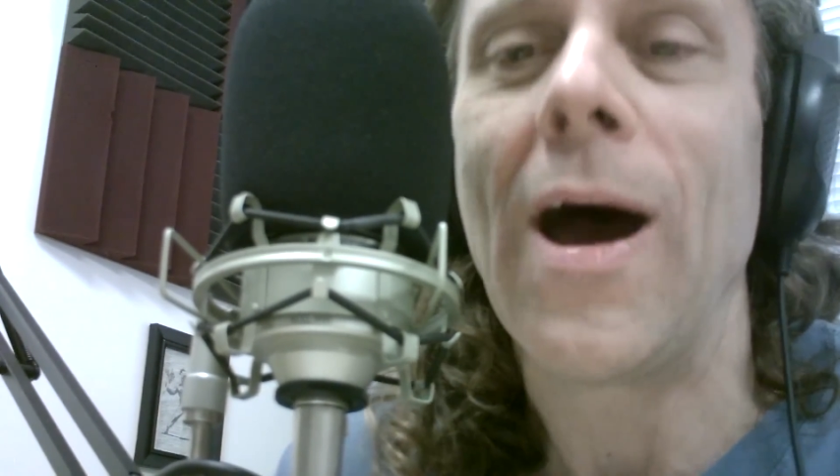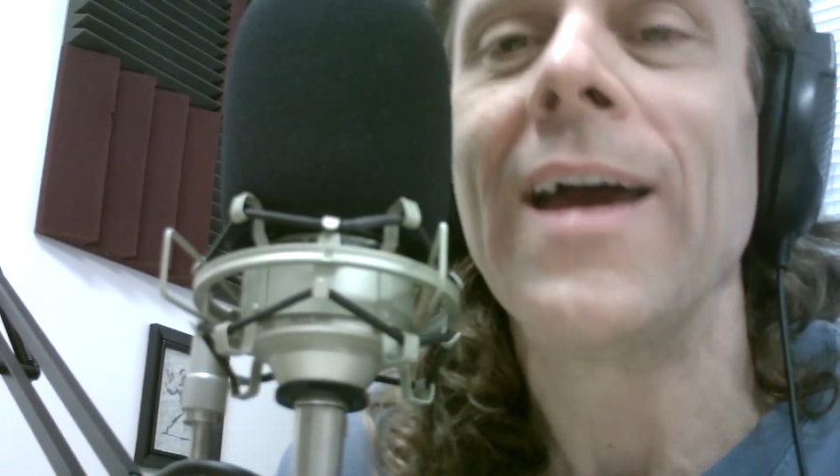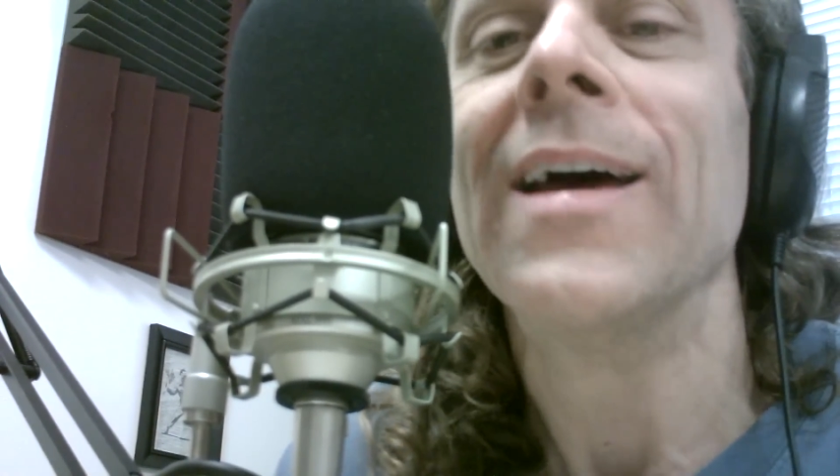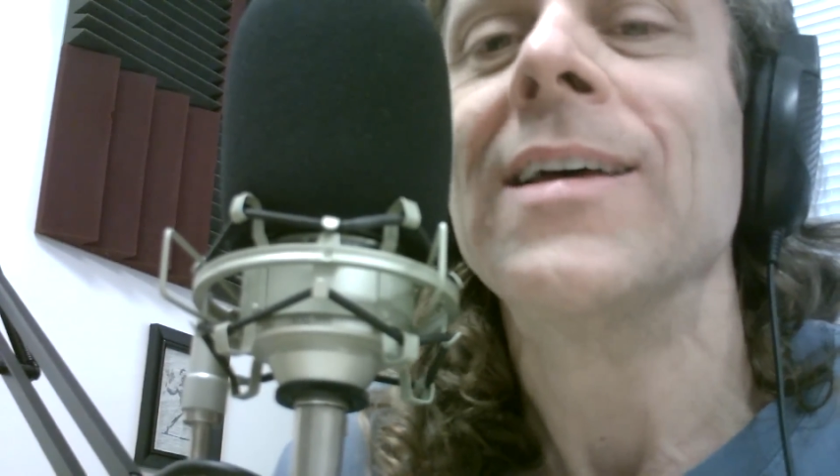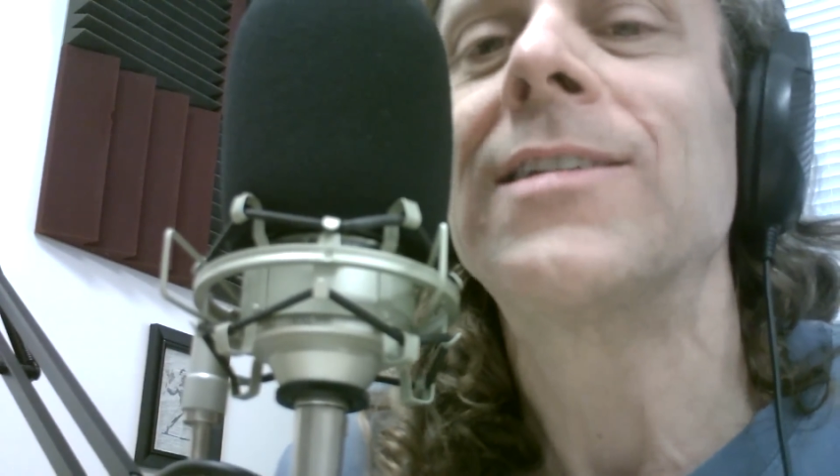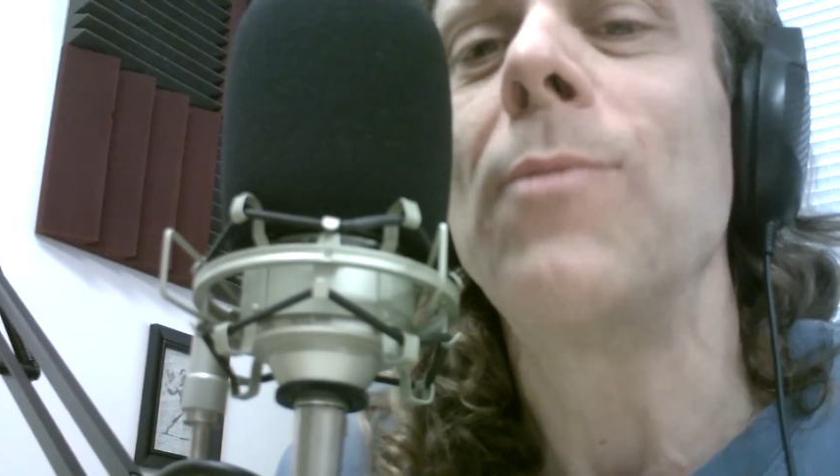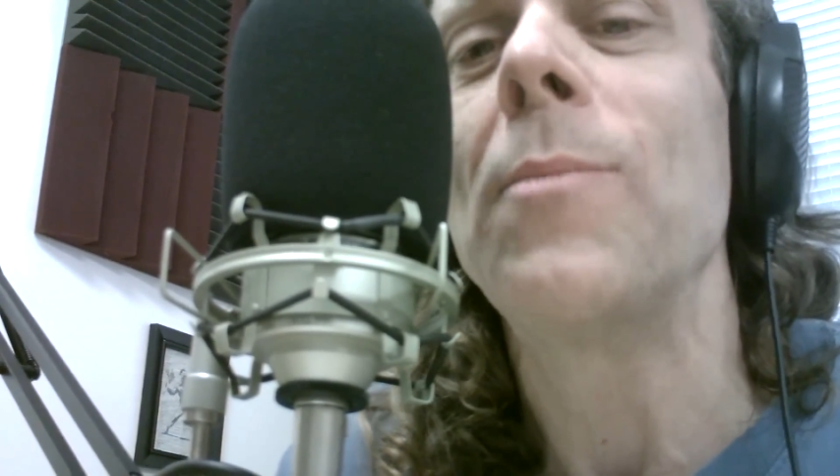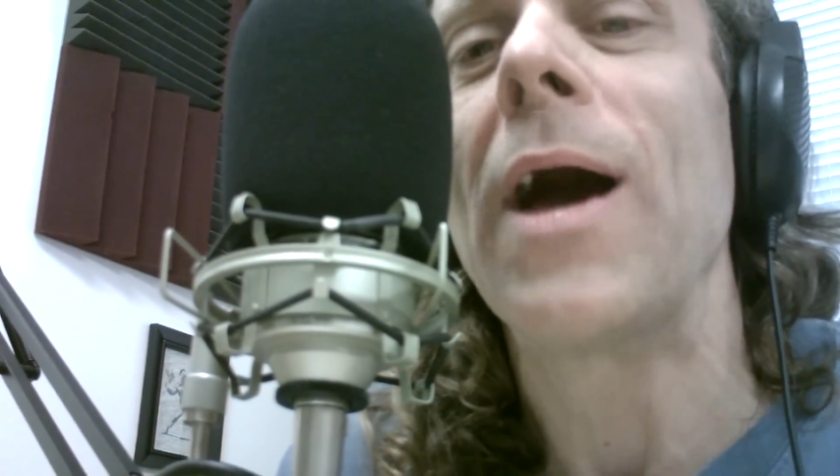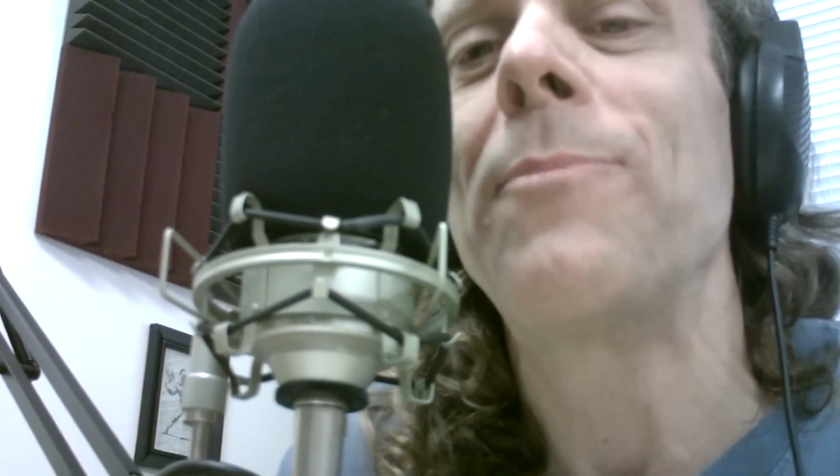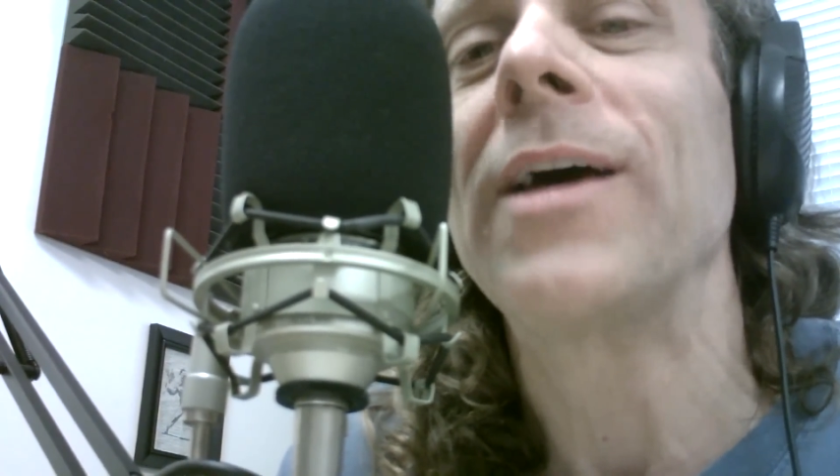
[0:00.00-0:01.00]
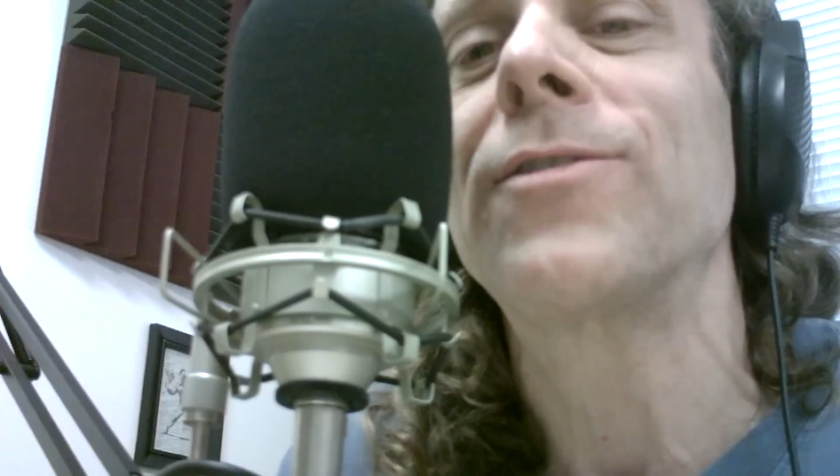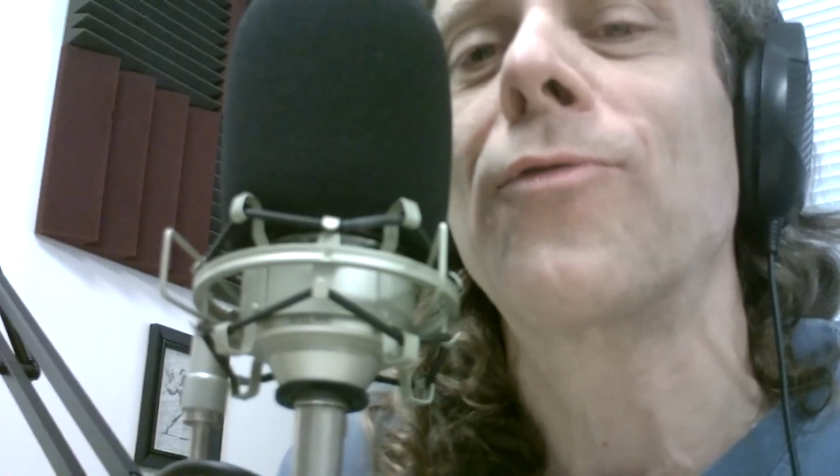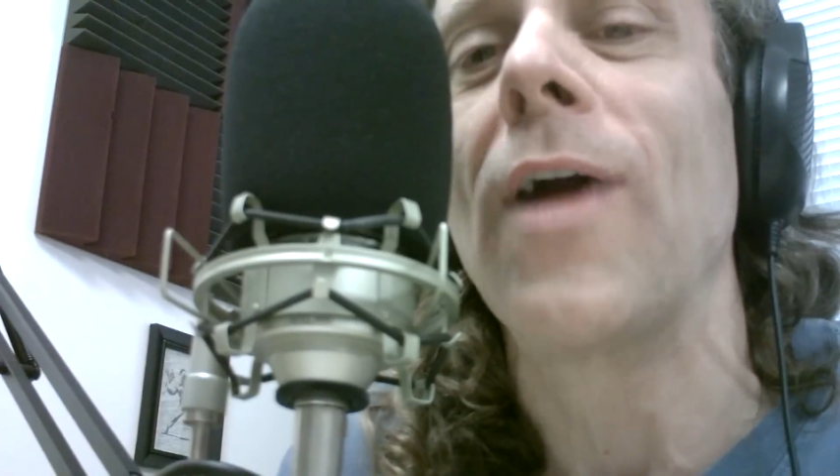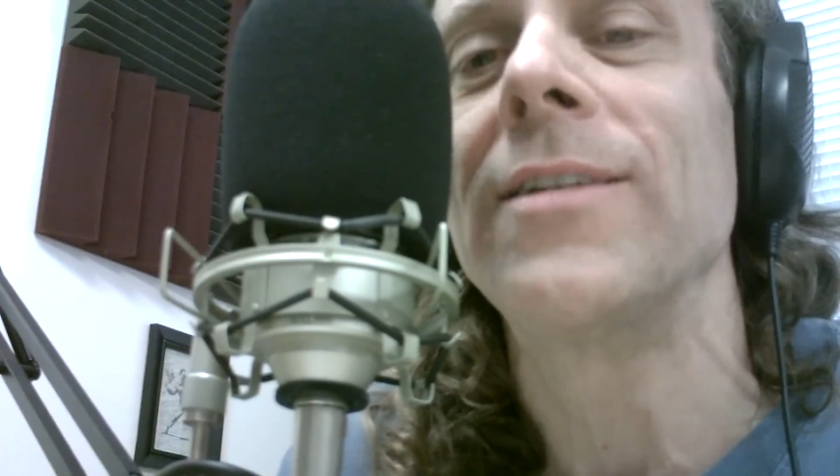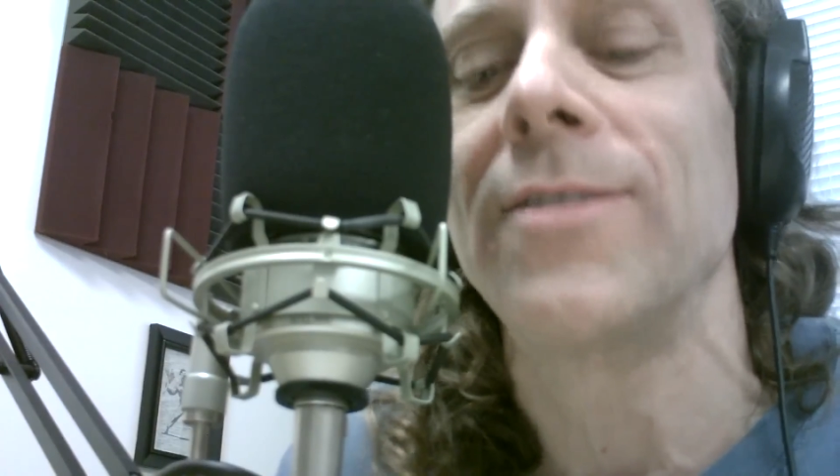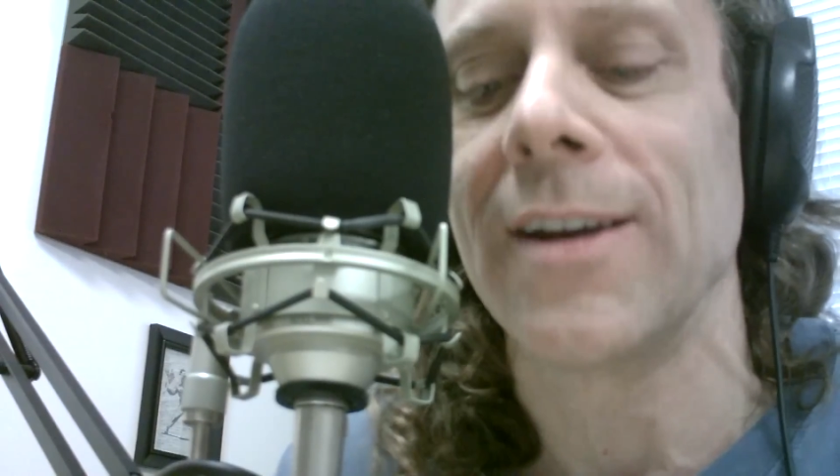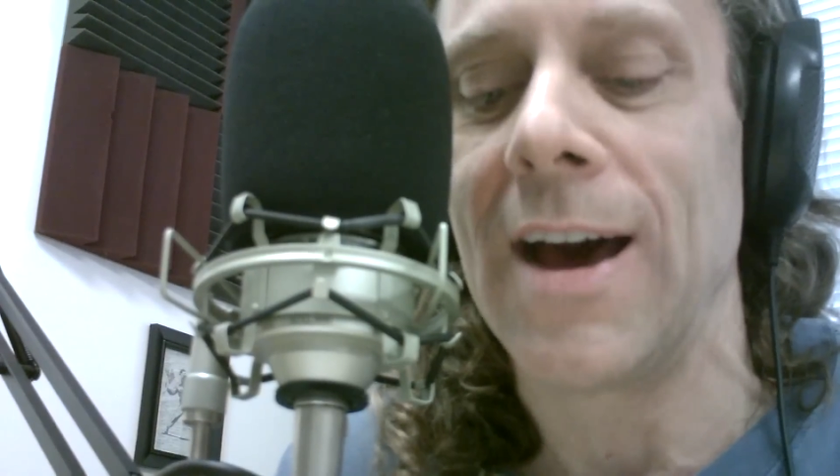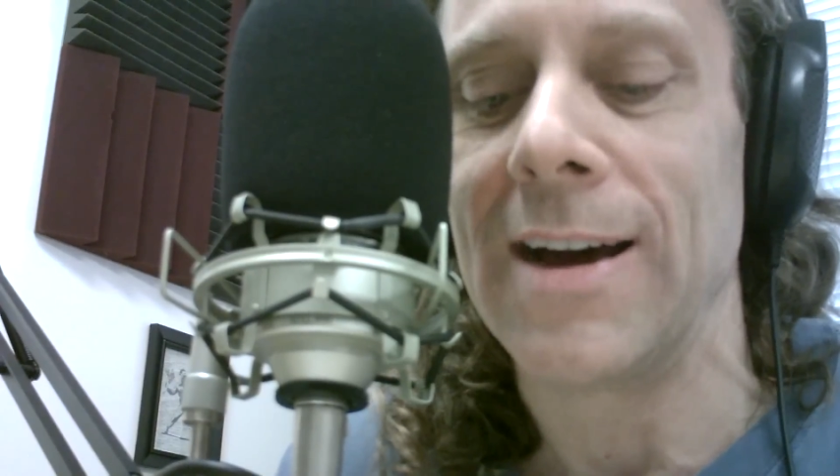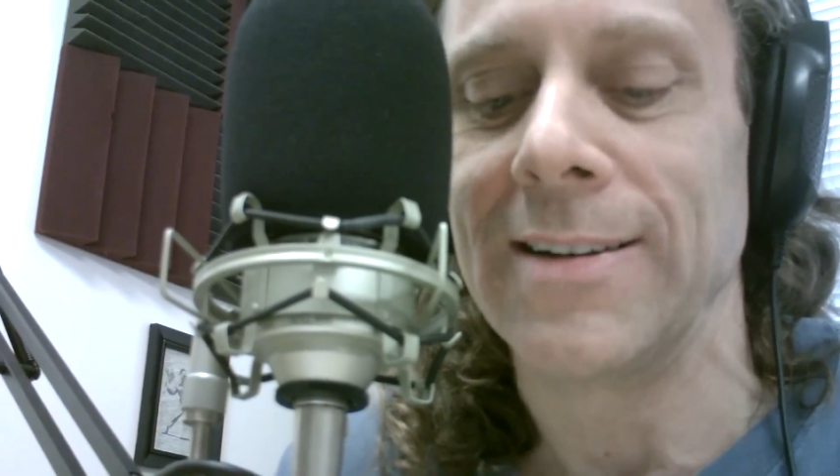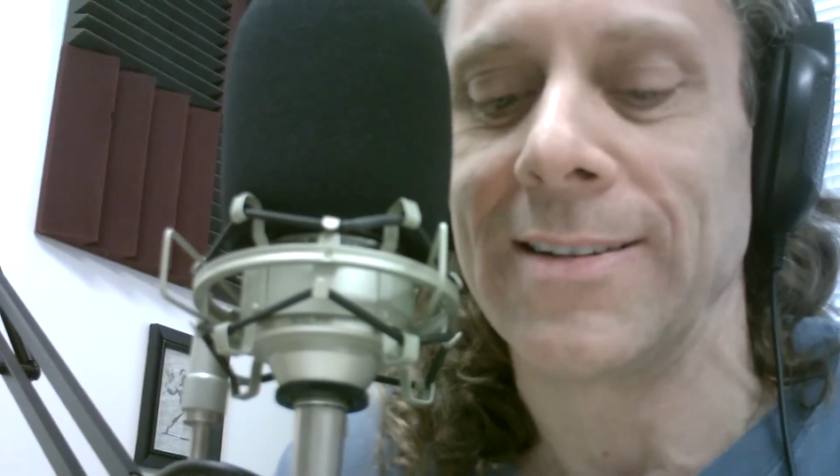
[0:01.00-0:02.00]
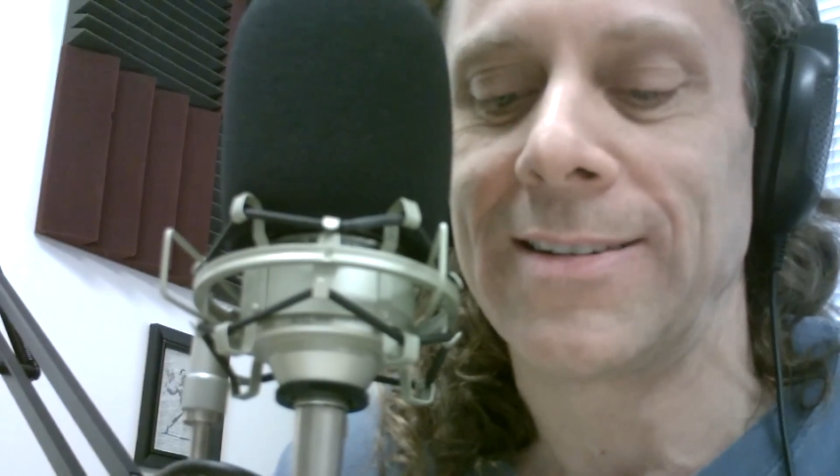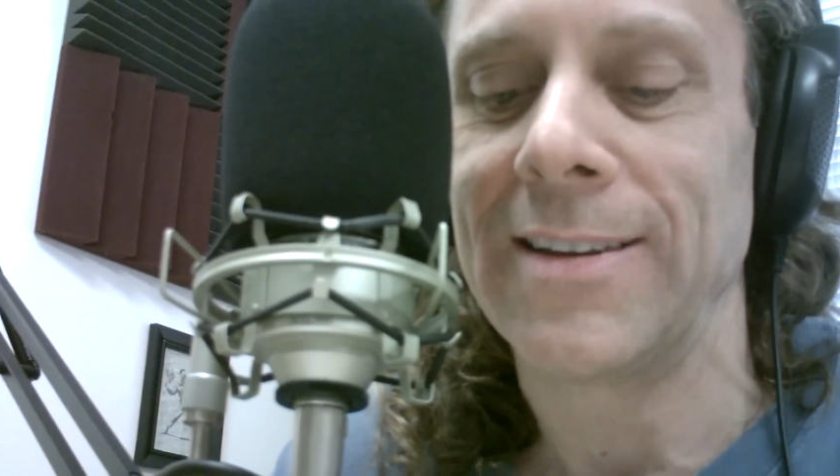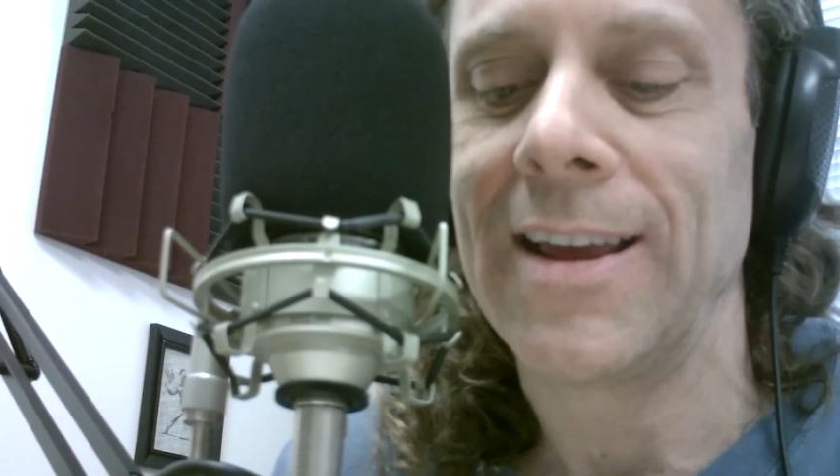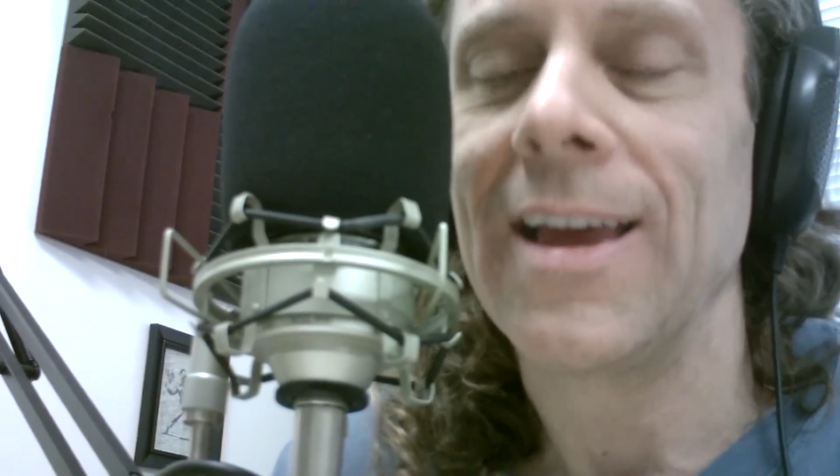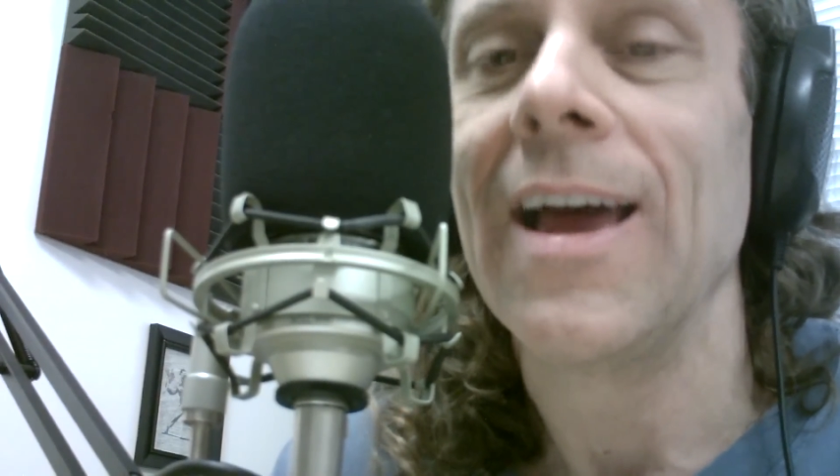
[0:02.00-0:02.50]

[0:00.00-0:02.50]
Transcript: Why, some of my best friends are guns.